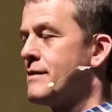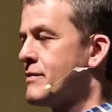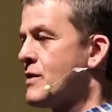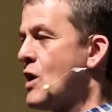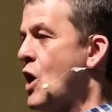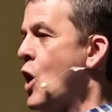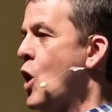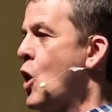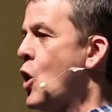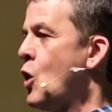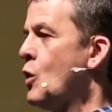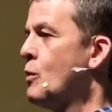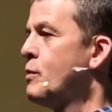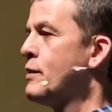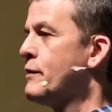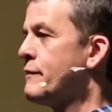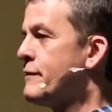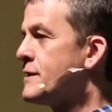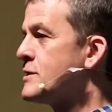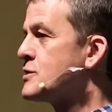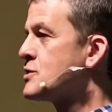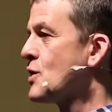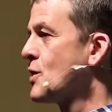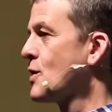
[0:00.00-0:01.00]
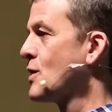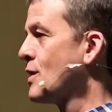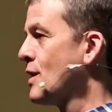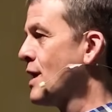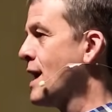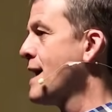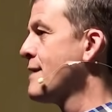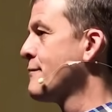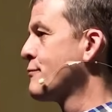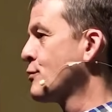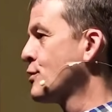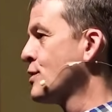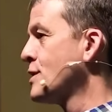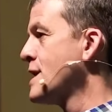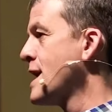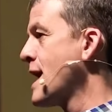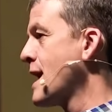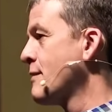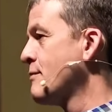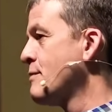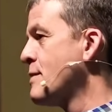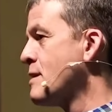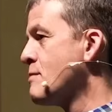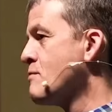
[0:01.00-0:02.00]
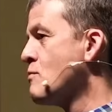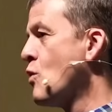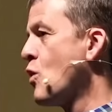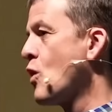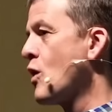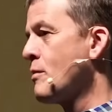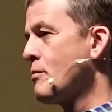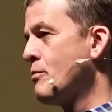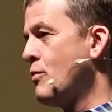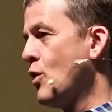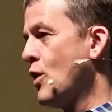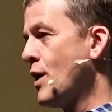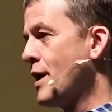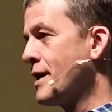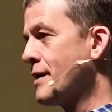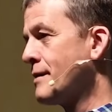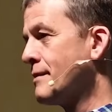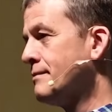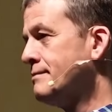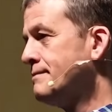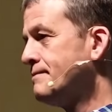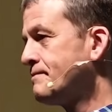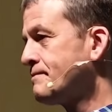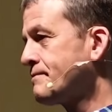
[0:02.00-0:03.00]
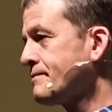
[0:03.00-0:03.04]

the hope of eternal life could not have been more important.